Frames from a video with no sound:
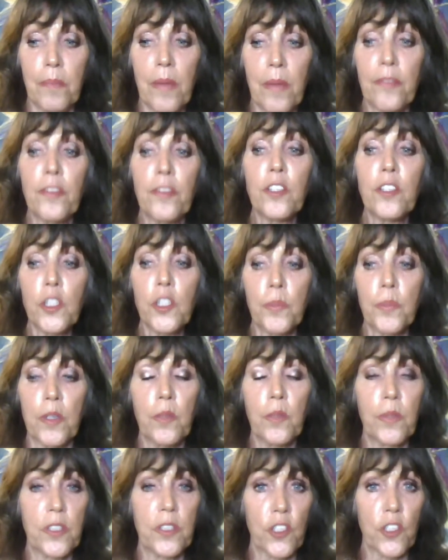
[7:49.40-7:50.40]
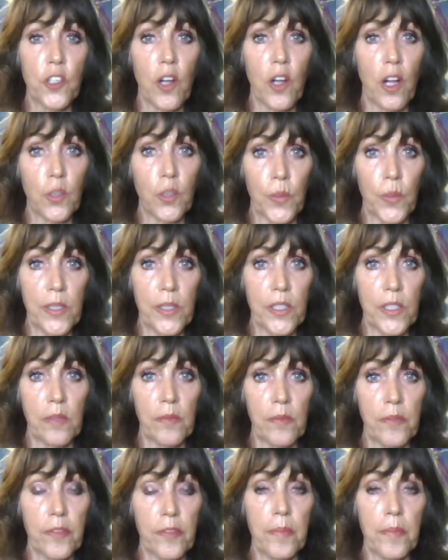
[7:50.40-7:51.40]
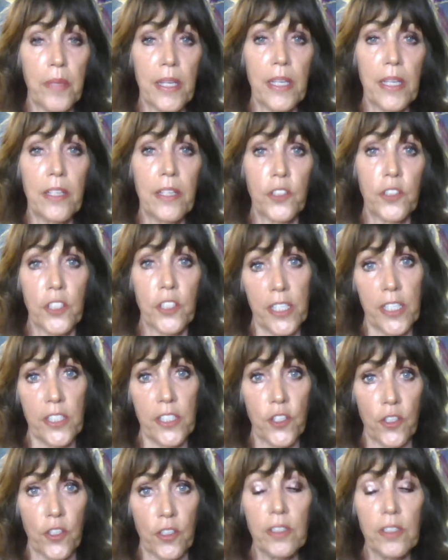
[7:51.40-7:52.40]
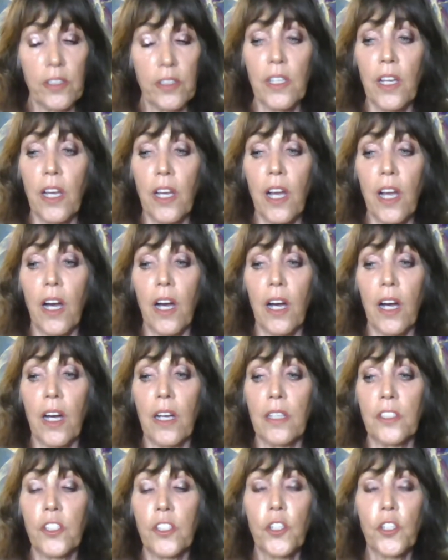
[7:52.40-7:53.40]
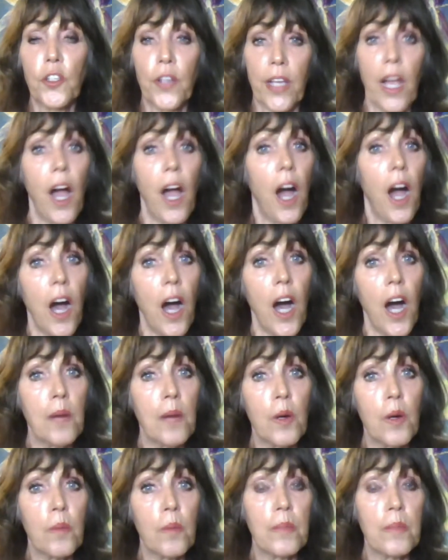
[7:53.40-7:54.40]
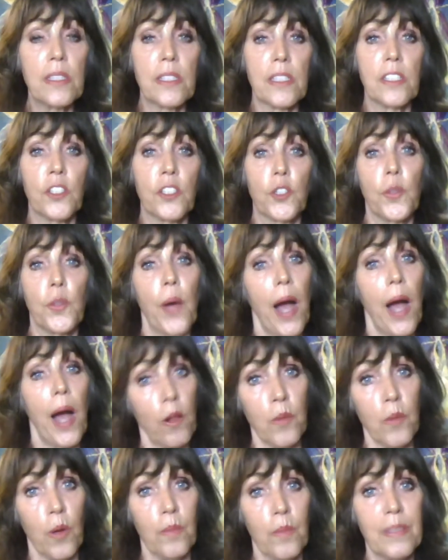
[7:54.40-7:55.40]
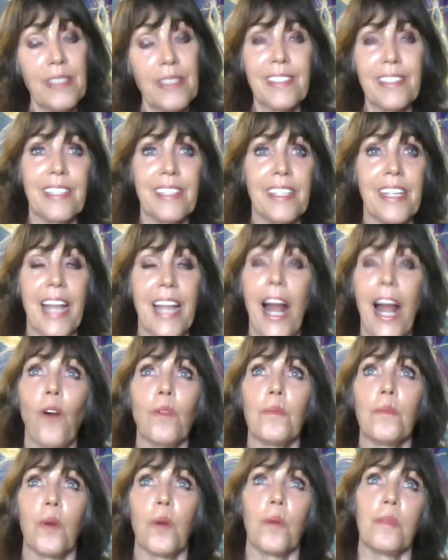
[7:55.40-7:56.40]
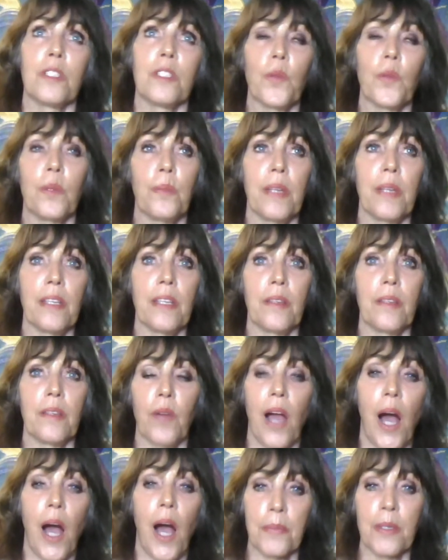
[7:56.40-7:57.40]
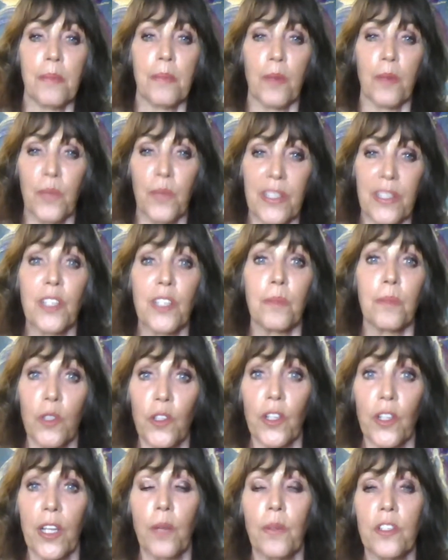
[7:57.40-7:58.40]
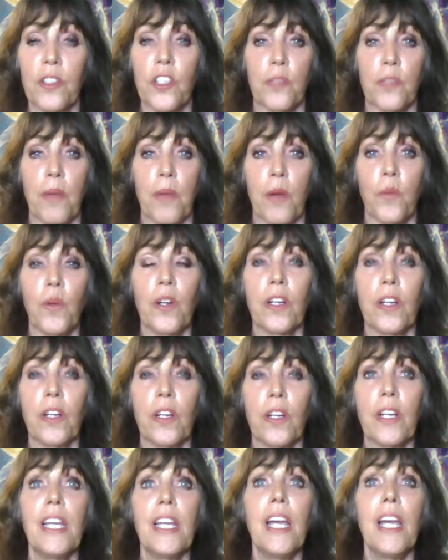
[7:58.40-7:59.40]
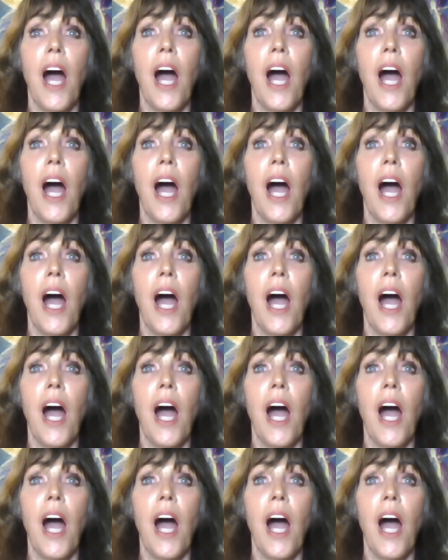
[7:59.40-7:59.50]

My first book, which is called Wisdom from the Inner Teacher, turning aha moments into owl moments, and an owl moment would be optimal wisdom learning, which is my work.